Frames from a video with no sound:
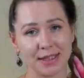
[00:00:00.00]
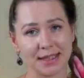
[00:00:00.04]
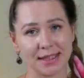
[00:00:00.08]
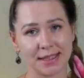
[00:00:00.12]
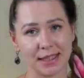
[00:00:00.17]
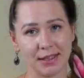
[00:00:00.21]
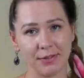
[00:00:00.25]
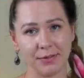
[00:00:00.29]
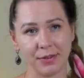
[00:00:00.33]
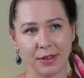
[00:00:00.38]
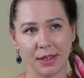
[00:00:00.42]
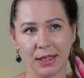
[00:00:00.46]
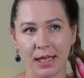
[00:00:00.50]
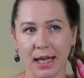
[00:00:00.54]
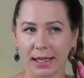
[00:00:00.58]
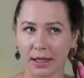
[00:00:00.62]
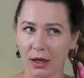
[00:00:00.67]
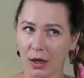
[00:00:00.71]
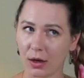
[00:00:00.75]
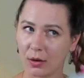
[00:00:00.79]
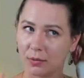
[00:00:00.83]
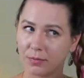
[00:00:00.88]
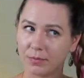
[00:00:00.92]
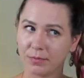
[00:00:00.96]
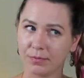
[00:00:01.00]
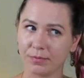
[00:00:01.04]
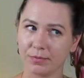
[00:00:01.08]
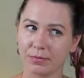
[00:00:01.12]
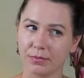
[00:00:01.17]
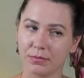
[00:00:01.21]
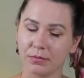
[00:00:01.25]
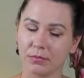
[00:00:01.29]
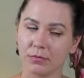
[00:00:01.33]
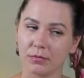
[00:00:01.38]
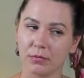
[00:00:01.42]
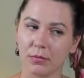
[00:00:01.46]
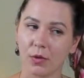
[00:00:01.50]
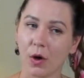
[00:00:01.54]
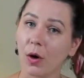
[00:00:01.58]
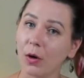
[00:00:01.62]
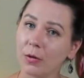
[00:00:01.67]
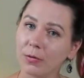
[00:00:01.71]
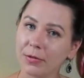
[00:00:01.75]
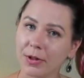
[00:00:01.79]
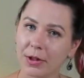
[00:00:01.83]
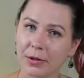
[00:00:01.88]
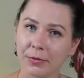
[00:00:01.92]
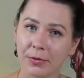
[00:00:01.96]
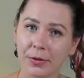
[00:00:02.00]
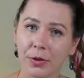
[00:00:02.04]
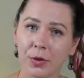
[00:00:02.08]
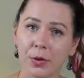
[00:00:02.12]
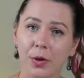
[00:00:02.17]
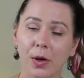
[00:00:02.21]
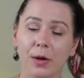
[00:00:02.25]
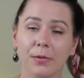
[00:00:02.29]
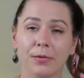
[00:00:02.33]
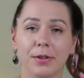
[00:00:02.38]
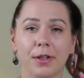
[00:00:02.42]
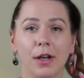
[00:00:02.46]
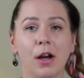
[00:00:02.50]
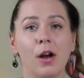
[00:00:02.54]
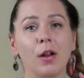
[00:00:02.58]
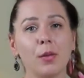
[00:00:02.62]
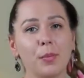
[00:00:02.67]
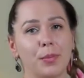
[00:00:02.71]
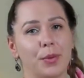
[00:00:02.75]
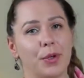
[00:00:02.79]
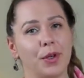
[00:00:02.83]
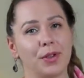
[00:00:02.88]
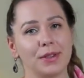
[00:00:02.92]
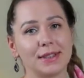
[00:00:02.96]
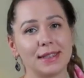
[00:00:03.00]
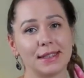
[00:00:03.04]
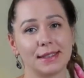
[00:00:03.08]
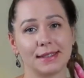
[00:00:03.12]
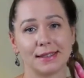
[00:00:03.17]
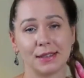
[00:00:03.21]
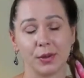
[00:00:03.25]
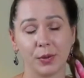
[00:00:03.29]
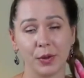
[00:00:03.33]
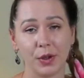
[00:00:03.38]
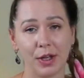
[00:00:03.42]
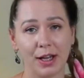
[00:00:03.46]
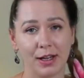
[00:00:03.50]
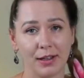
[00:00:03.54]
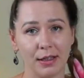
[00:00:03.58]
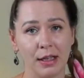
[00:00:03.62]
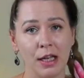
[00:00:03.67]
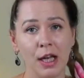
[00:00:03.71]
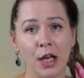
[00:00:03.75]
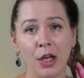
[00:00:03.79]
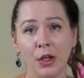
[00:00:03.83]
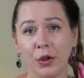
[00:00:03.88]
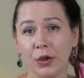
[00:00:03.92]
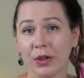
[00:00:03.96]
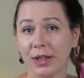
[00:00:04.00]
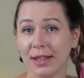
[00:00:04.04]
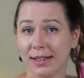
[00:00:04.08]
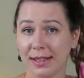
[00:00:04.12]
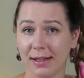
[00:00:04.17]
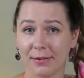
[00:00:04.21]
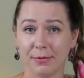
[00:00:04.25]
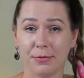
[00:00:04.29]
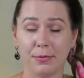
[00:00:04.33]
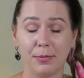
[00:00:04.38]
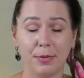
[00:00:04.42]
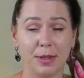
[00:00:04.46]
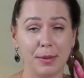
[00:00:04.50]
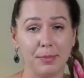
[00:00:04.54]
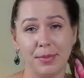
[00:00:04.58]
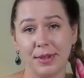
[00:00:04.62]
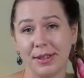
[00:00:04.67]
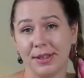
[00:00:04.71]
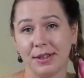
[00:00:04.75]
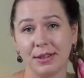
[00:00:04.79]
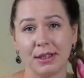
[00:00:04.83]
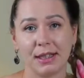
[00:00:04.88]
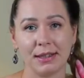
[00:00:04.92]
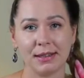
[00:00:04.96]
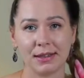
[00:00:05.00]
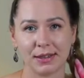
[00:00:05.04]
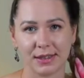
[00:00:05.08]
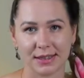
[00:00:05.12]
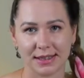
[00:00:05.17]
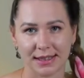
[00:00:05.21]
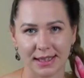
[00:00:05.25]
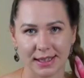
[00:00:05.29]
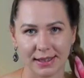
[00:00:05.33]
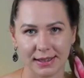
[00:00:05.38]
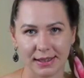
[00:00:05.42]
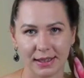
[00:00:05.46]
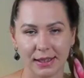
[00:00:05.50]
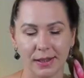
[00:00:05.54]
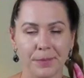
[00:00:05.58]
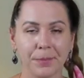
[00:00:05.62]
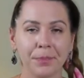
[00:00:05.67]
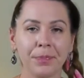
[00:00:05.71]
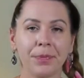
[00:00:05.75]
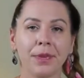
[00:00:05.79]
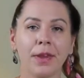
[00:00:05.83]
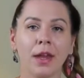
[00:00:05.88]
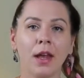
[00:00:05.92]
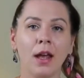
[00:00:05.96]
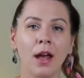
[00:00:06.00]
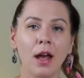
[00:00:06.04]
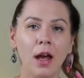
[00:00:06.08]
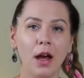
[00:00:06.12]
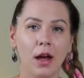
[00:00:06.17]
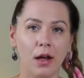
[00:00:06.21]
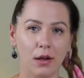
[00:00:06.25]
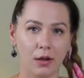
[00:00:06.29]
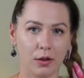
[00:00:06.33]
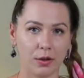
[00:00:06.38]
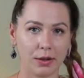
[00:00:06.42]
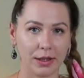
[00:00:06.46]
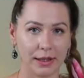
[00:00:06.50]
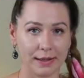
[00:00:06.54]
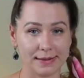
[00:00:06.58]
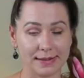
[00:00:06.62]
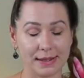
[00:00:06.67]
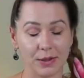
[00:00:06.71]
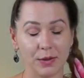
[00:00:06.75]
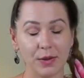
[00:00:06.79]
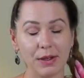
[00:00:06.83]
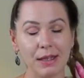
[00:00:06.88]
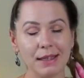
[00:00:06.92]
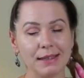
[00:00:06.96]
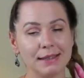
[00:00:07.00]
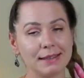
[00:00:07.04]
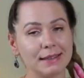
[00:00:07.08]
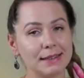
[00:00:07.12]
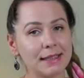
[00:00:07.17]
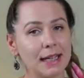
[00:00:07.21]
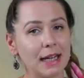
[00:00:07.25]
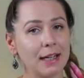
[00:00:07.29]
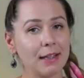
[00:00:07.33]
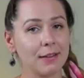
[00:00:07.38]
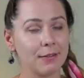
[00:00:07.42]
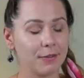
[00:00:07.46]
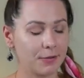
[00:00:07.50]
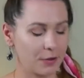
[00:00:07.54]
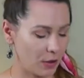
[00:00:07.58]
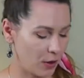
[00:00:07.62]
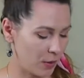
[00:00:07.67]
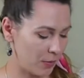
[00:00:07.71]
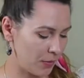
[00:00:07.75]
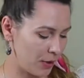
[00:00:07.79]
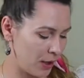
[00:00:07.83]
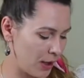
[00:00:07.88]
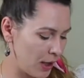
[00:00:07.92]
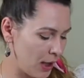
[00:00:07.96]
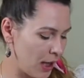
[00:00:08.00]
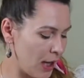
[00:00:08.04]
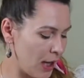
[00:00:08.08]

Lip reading: just giving like overview of the whole process, so you can have the better understanding. Okay, so let's start from